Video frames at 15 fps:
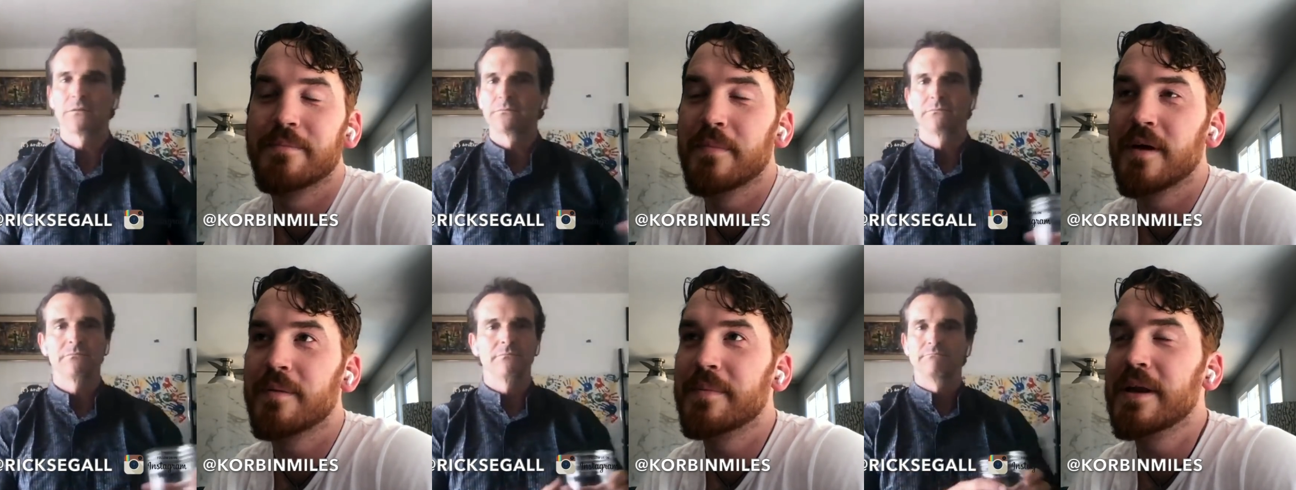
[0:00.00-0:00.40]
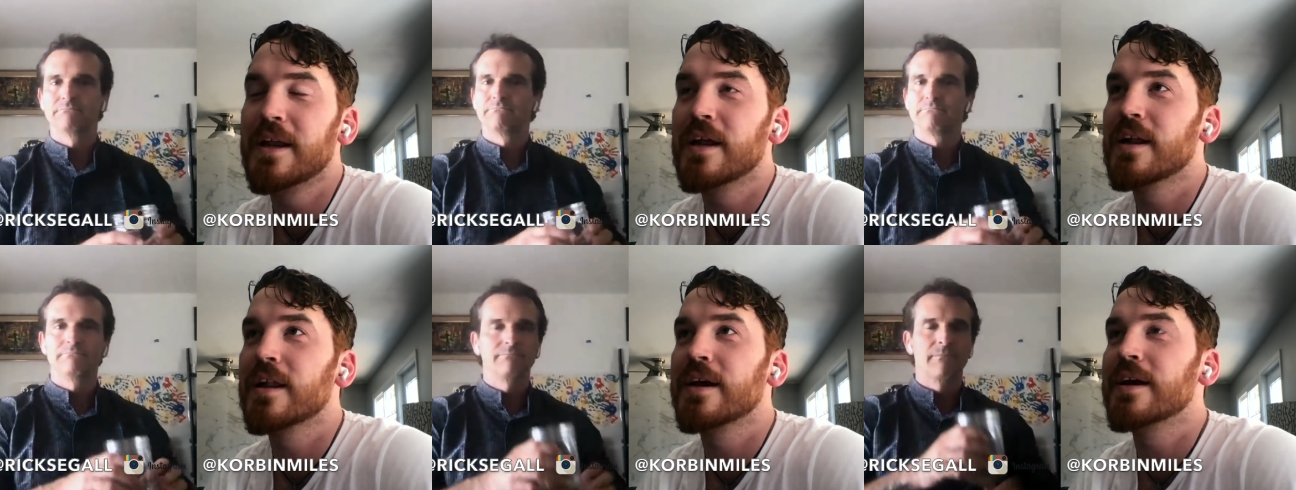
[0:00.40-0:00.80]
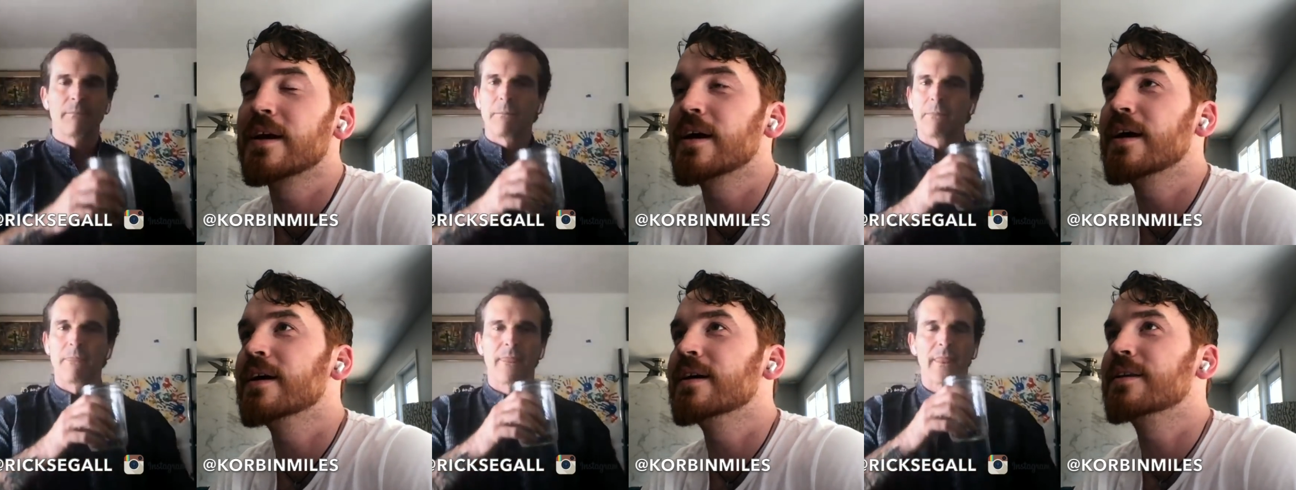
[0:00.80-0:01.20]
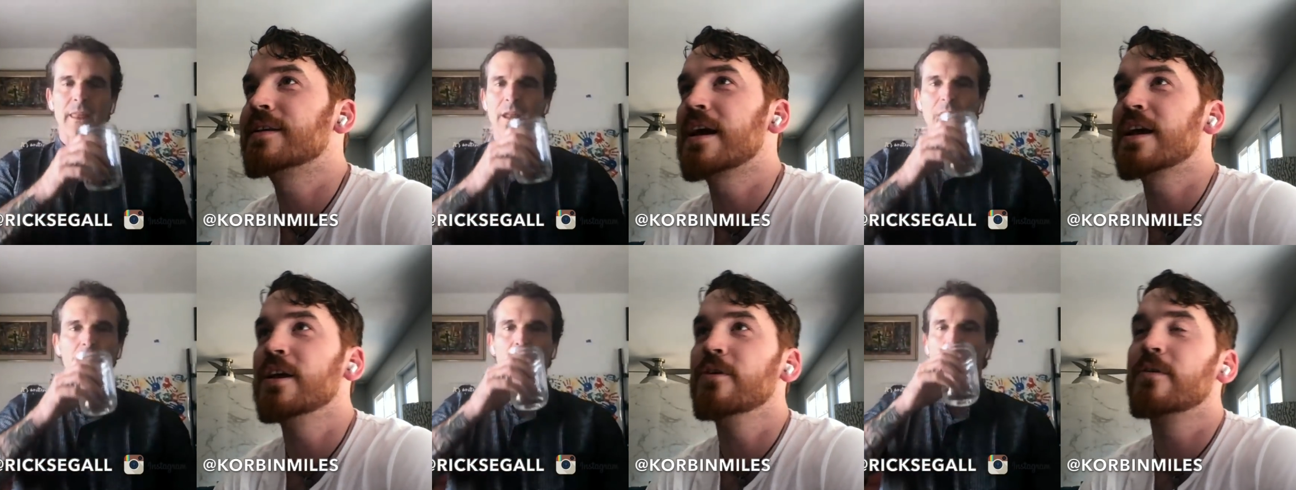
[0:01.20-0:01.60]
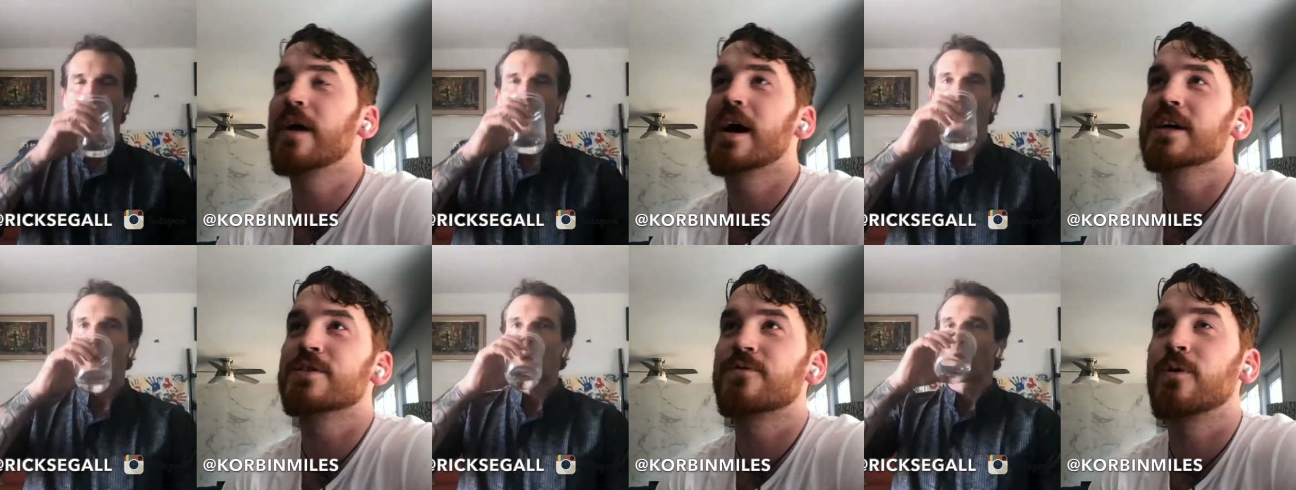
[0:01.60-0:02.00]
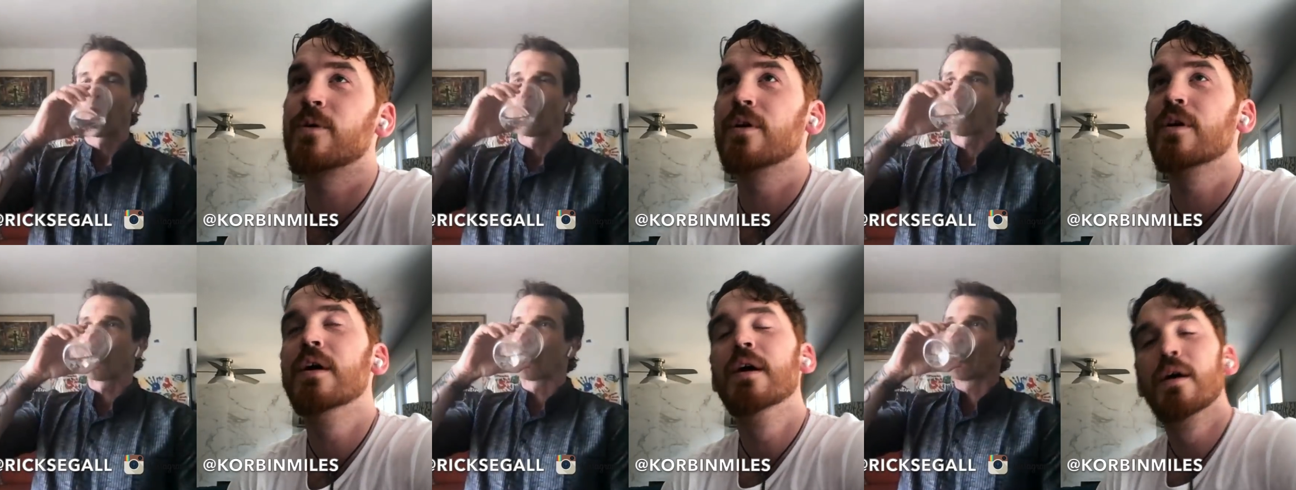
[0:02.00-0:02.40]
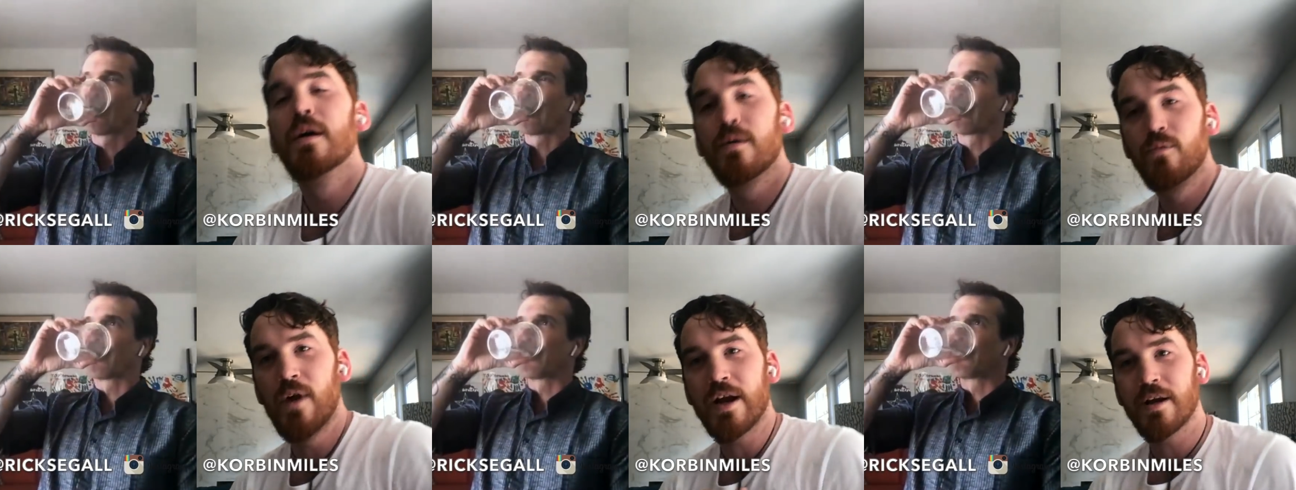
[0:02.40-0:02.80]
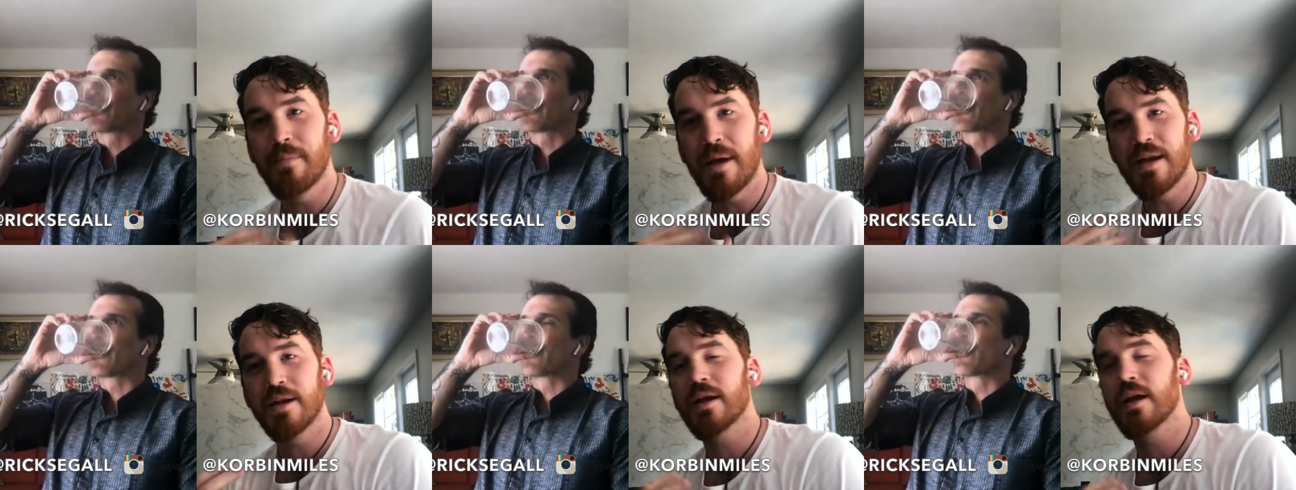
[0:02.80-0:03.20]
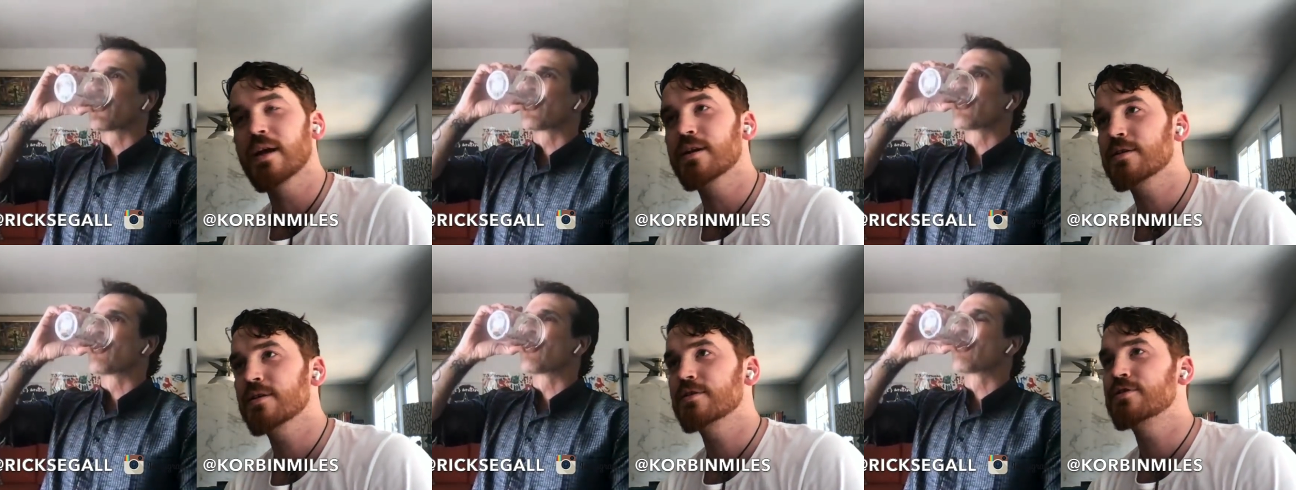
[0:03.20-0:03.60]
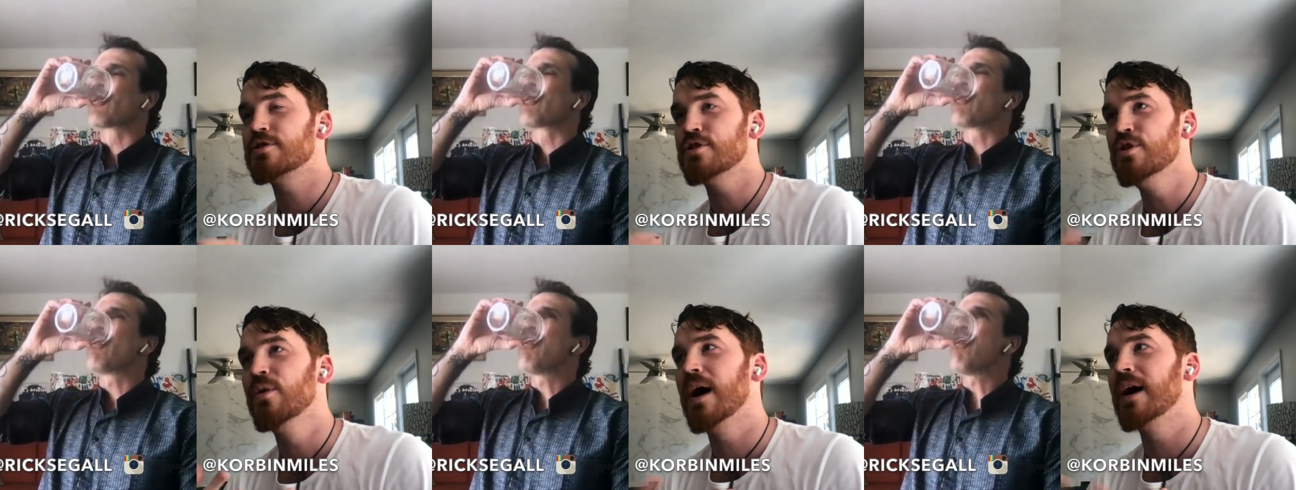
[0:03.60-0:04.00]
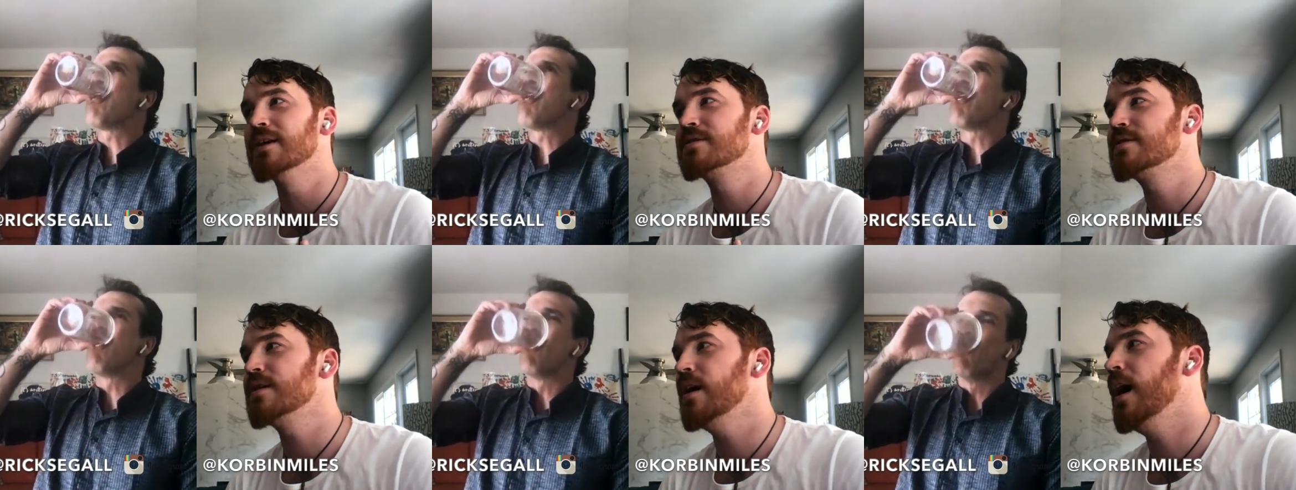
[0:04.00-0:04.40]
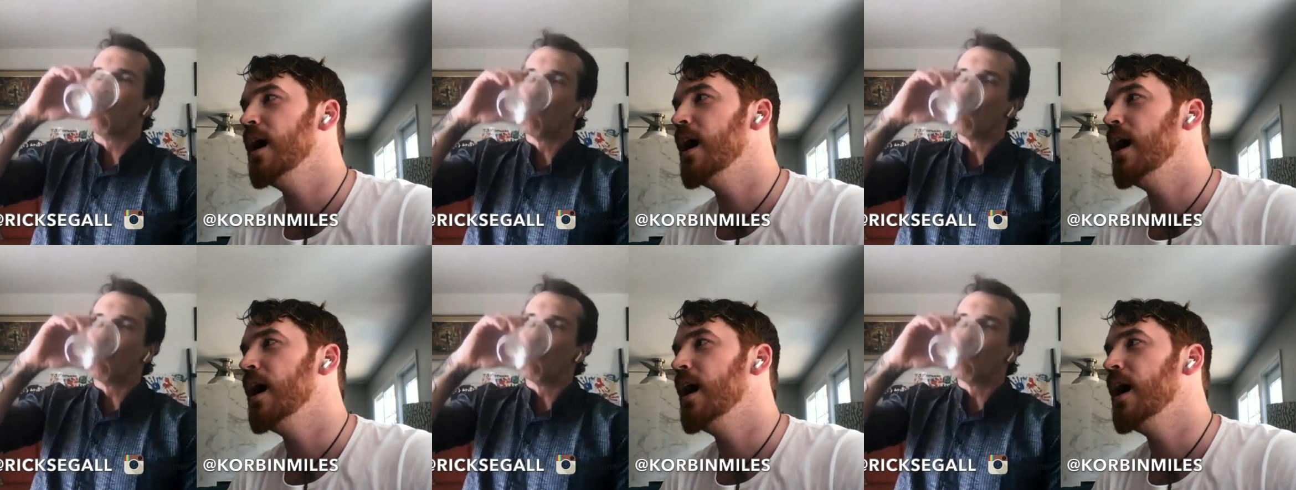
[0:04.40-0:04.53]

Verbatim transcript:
Speaker 1: Im- immediately. Uh, thank you guys for recommending it to us. Mm.